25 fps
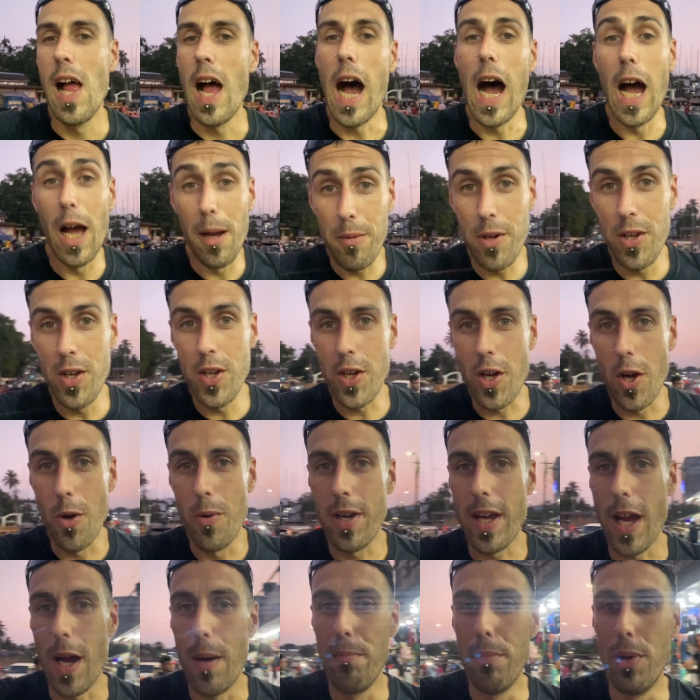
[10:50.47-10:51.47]
I'm going to go and
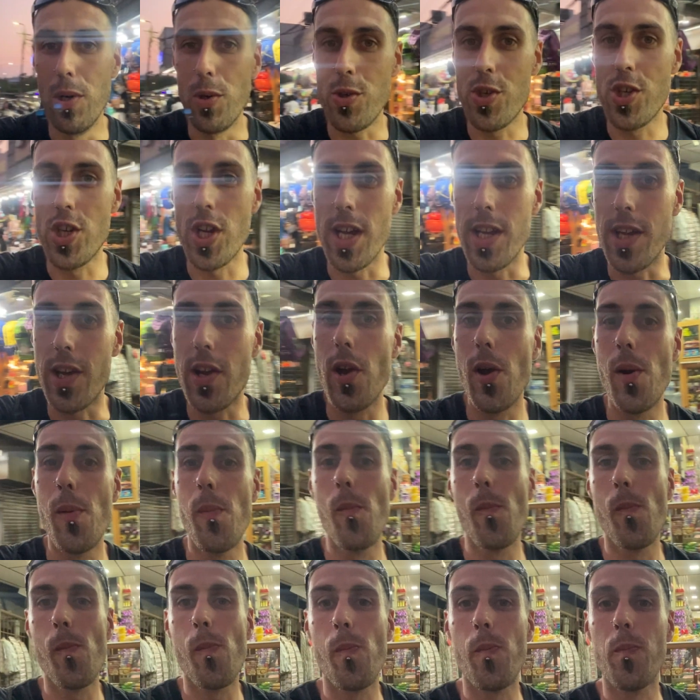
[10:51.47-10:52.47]
get a milkshake
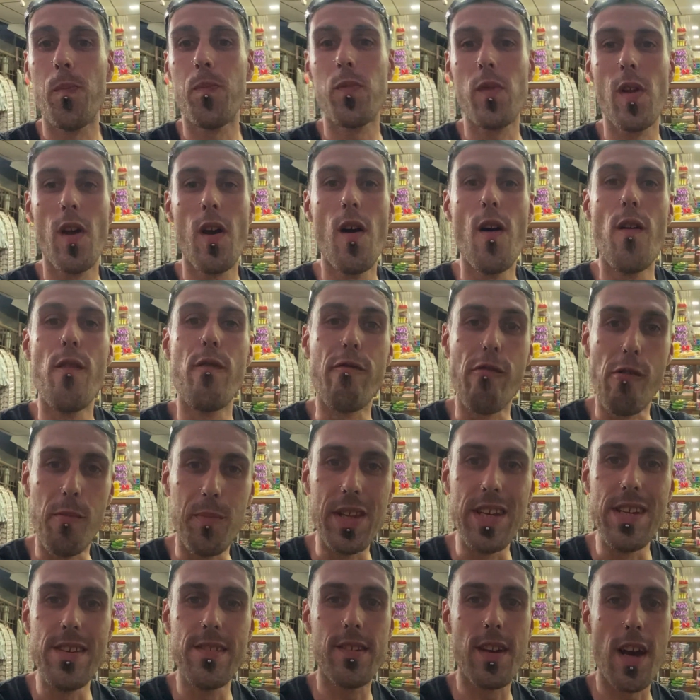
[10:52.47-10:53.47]
from
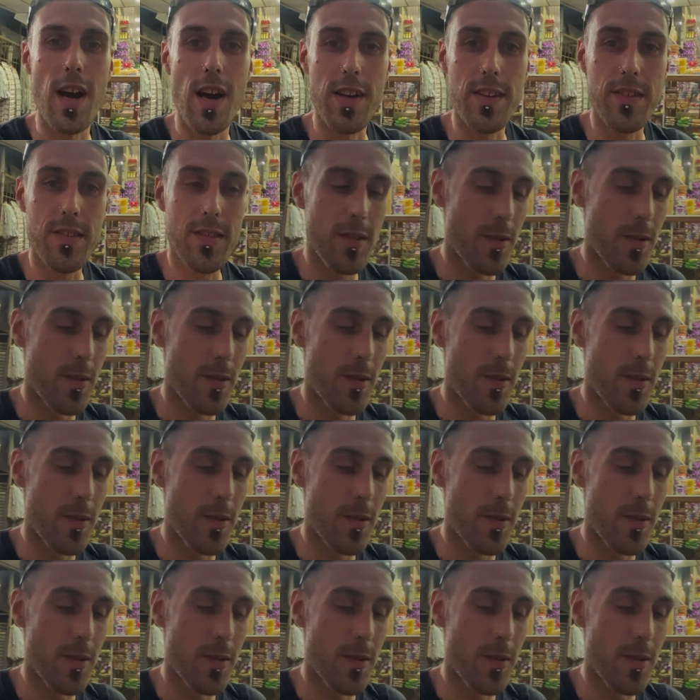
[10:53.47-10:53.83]
these guys.